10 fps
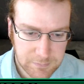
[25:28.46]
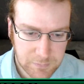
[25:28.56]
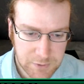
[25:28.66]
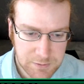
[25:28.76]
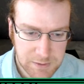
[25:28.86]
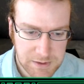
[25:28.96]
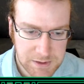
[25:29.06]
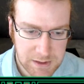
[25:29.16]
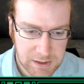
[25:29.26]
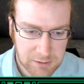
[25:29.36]
Which means
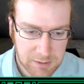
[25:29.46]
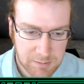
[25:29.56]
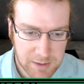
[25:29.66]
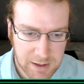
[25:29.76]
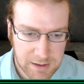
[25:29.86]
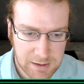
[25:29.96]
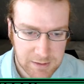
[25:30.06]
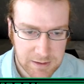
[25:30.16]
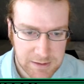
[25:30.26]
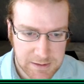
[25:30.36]
he can grab that, and
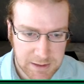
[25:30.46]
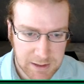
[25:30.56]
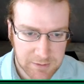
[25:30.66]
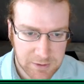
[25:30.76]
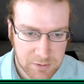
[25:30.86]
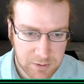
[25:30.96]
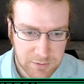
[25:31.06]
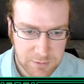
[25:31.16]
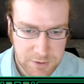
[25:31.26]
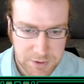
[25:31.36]
now he is alive in the
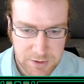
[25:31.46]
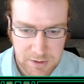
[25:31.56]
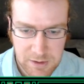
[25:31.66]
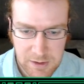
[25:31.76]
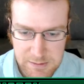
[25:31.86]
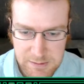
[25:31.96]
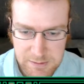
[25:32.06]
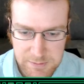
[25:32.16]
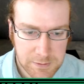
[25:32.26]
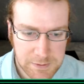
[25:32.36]
corner for sure.
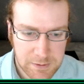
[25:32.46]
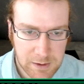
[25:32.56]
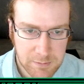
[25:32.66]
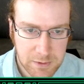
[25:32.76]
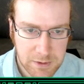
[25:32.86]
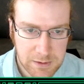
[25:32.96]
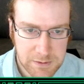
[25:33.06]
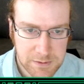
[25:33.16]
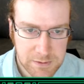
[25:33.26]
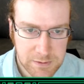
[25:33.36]
So I'm going
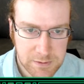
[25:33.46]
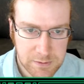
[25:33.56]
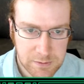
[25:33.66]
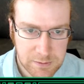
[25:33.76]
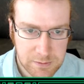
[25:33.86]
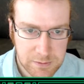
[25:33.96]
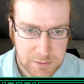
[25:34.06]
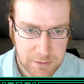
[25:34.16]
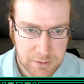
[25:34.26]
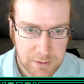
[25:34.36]
to do
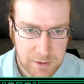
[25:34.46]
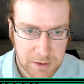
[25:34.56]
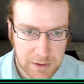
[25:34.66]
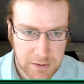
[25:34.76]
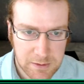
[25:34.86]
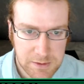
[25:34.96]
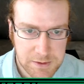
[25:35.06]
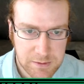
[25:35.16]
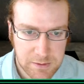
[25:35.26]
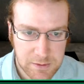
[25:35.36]
a throw in here
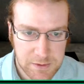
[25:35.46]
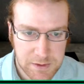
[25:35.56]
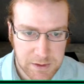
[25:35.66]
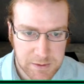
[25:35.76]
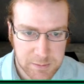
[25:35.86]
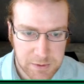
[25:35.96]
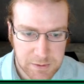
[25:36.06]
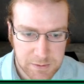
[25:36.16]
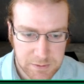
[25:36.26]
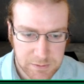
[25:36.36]
just to reduce his eye
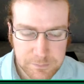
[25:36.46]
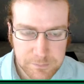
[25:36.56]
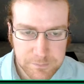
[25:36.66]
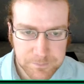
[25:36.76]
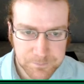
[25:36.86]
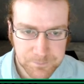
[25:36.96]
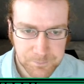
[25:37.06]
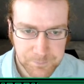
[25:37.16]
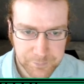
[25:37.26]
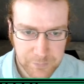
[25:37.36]
space.
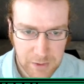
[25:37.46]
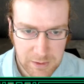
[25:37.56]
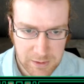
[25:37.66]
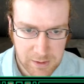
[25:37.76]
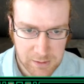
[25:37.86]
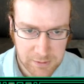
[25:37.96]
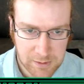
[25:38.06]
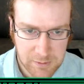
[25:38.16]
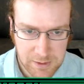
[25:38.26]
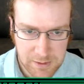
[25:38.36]
And
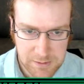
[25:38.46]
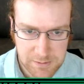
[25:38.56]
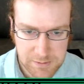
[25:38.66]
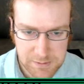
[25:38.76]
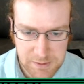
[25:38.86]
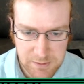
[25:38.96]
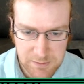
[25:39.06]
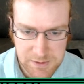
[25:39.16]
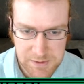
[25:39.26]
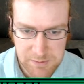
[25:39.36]
likewise, it's only
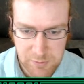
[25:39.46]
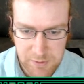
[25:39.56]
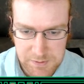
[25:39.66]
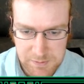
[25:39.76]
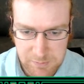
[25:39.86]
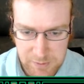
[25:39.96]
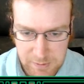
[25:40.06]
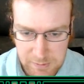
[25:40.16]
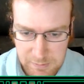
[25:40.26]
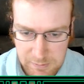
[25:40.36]
worth 6 points,
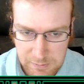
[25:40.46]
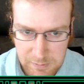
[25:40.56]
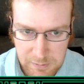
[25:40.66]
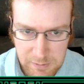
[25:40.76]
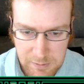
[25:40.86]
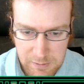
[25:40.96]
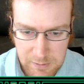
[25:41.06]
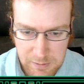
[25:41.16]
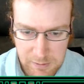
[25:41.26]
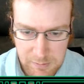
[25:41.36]
but
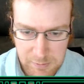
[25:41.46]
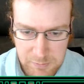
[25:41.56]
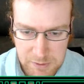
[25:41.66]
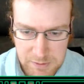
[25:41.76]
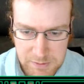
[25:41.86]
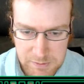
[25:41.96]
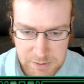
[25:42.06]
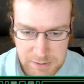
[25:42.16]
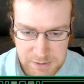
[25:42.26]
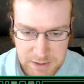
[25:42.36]
I'm going to
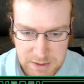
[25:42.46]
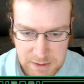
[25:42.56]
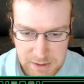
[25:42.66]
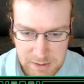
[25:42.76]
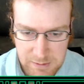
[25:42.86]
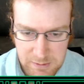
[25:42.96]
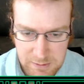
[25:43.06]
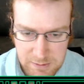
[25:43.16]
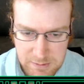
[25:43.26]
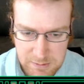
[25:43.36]
descend
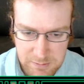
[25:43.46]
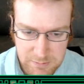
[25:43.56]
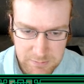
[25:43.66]
here.